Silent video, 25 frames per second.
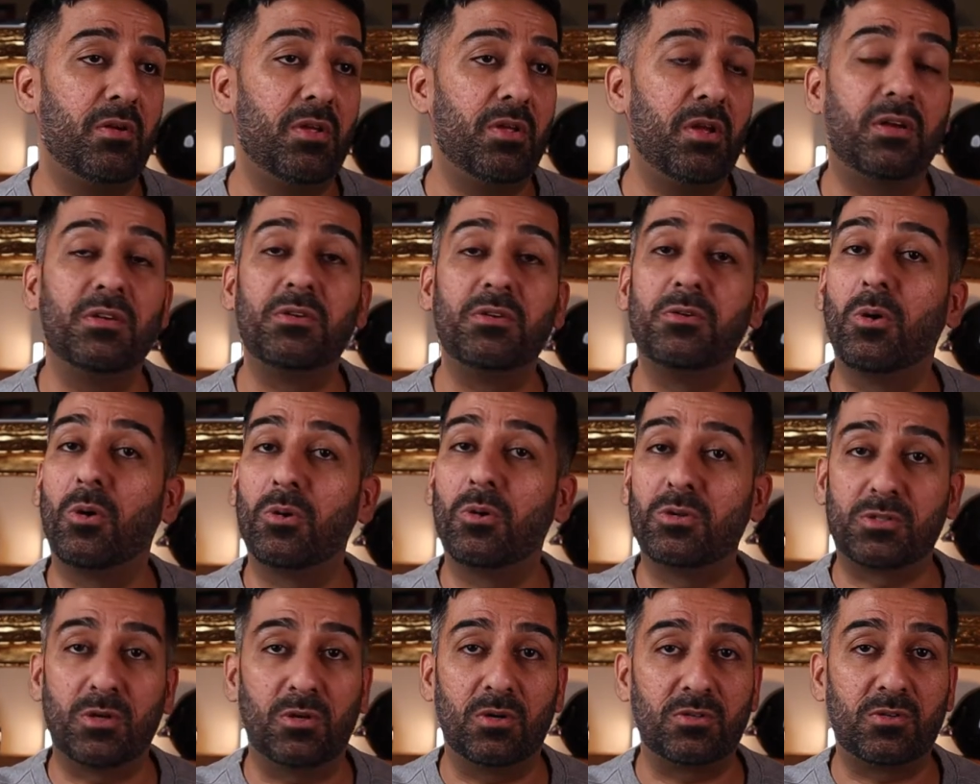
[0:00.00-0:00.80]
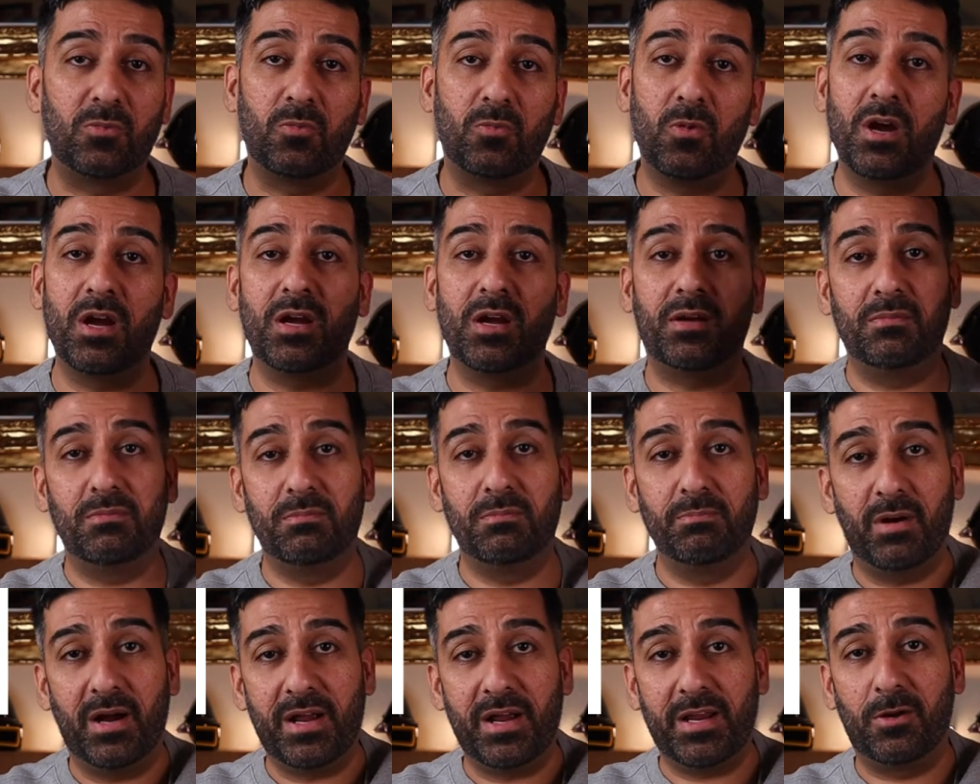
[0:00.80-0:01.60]
know, you can do all sorts of work.
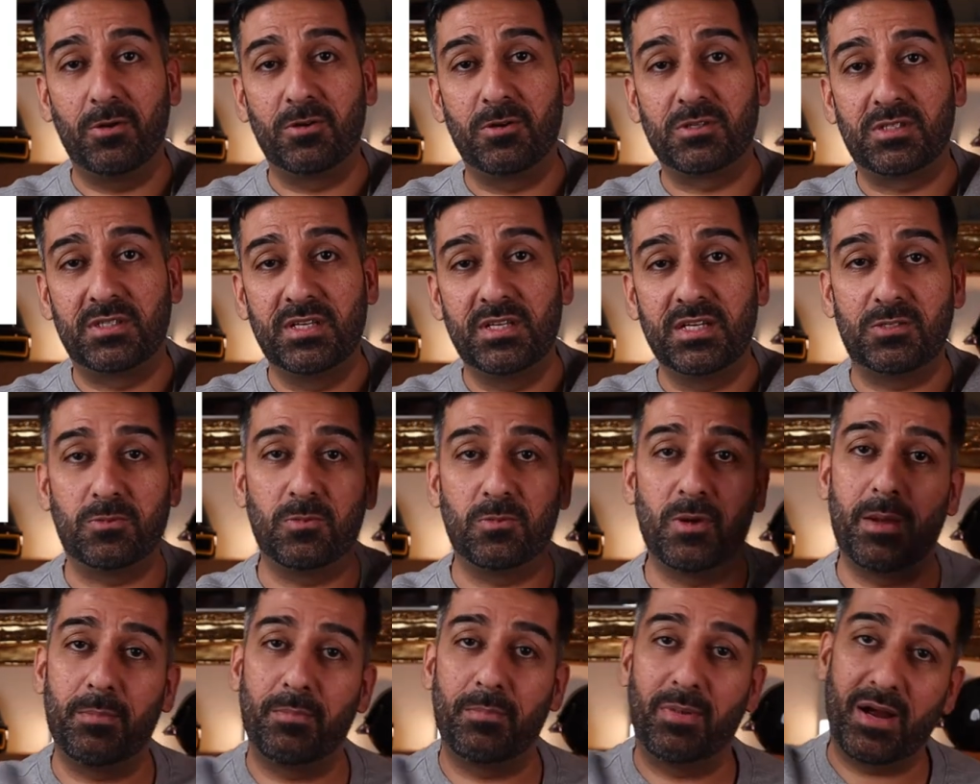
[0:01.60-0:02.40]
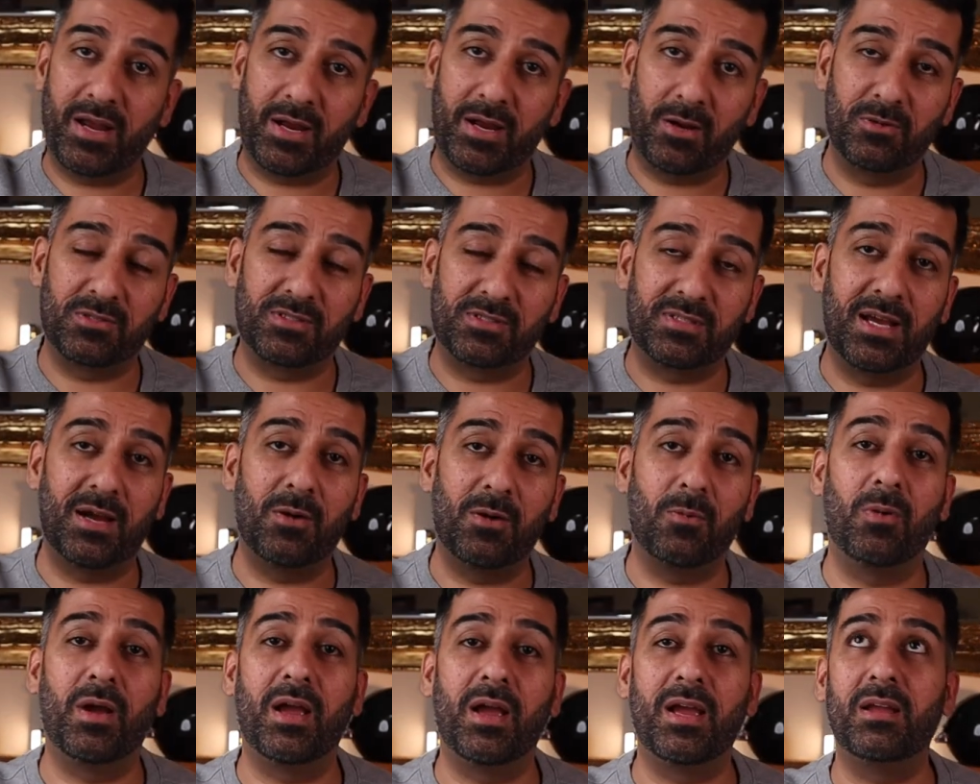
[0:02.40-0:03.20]
Bike goes this way, bike goes
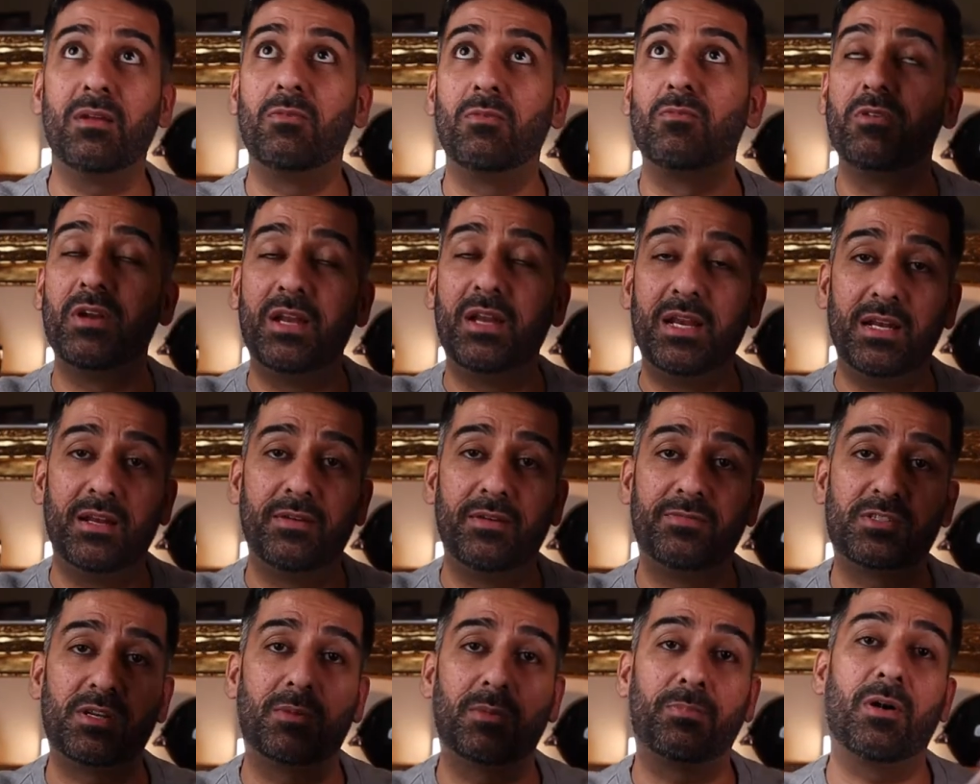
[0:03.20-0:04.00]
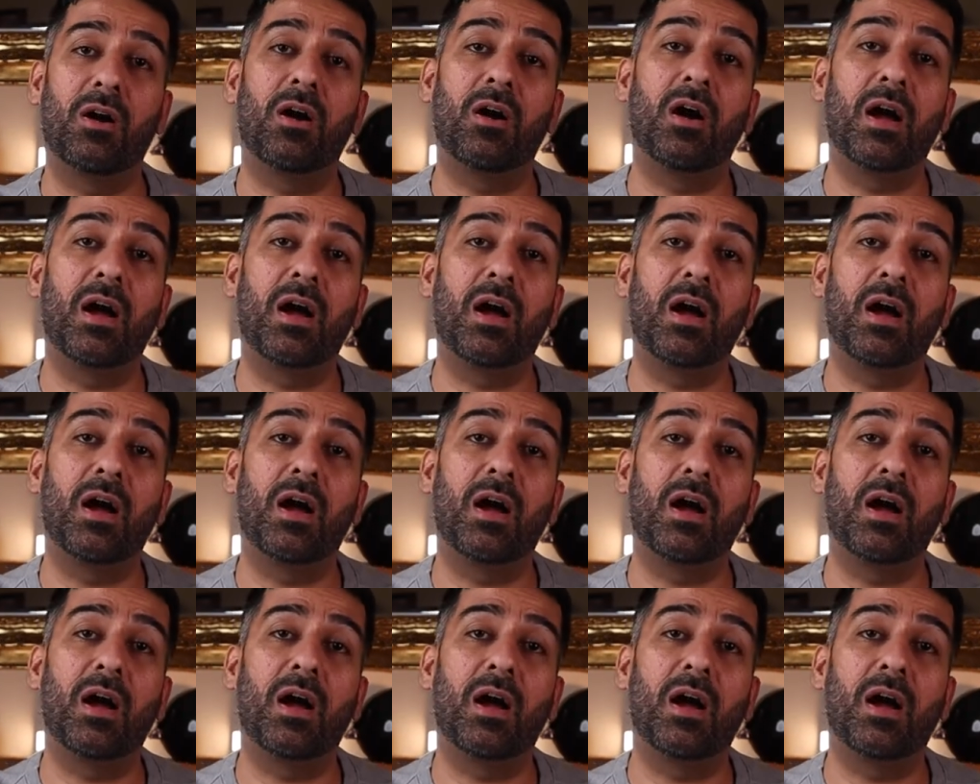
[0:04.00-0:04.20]
that way, really lifts up